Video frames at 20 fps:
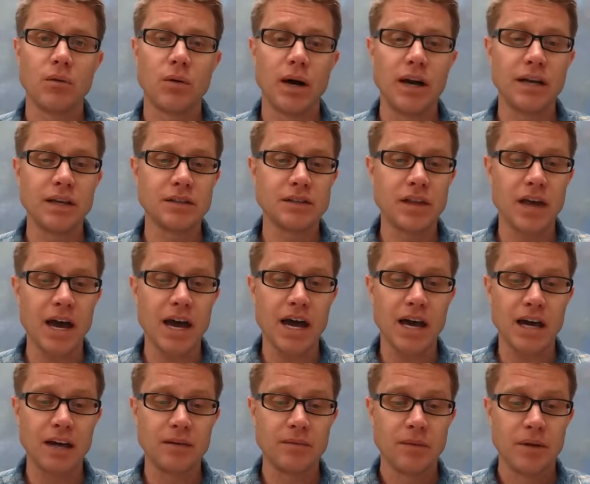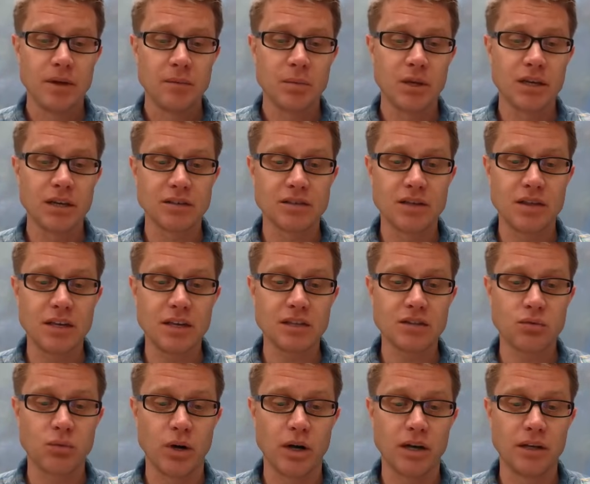Why is that? because
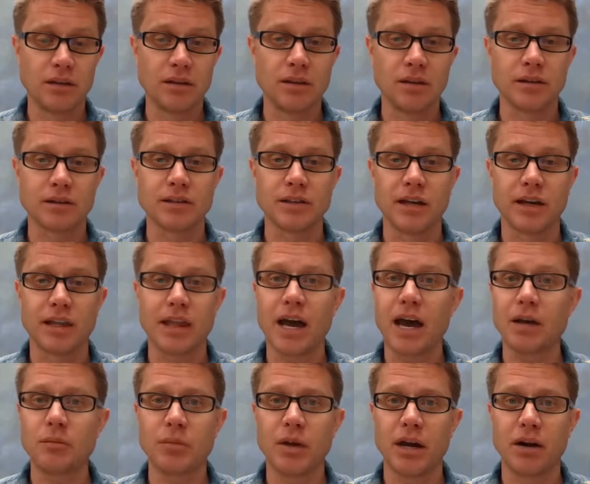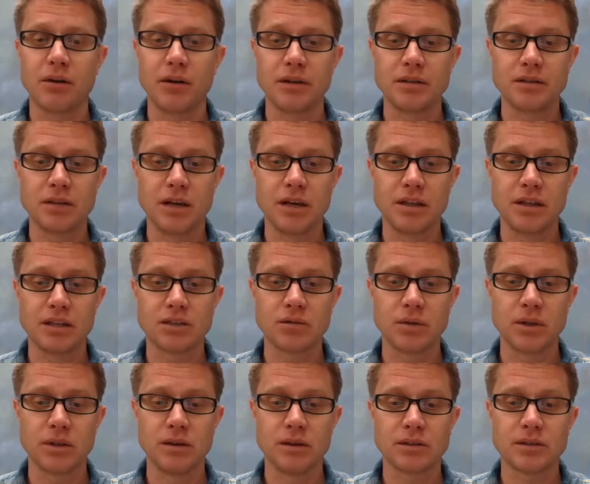this one looks like that parent and
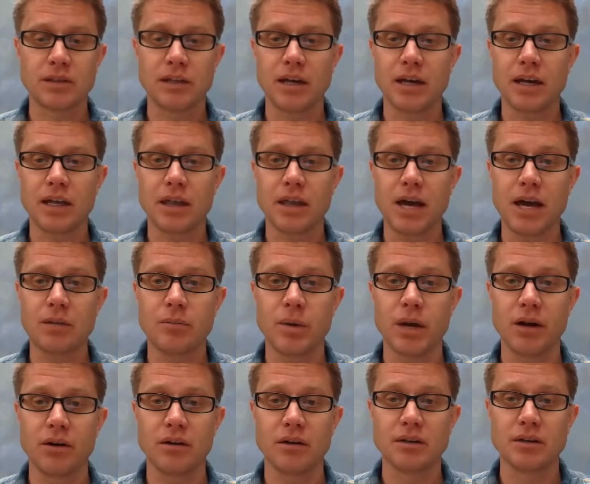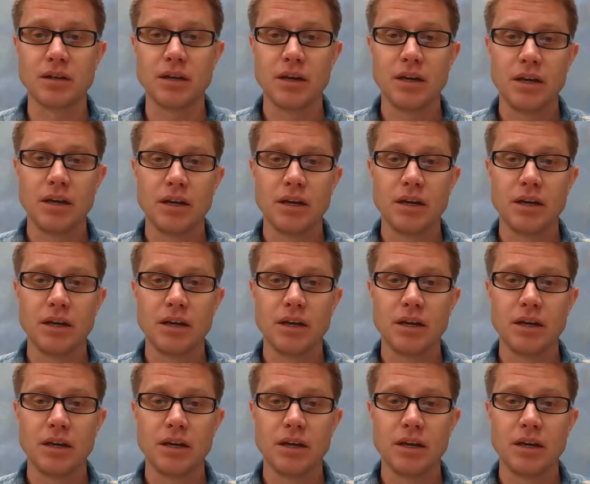this one looks like that parent.